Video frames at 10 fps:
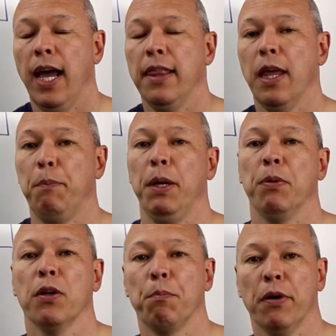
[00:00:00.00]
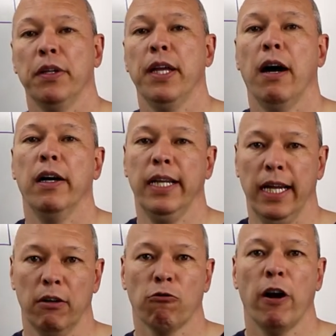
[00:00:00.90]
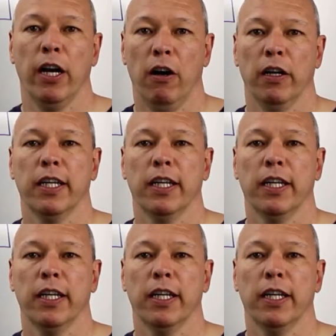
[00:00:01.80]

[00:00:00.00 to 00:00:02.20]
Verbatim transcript: that people can print out and they can write on.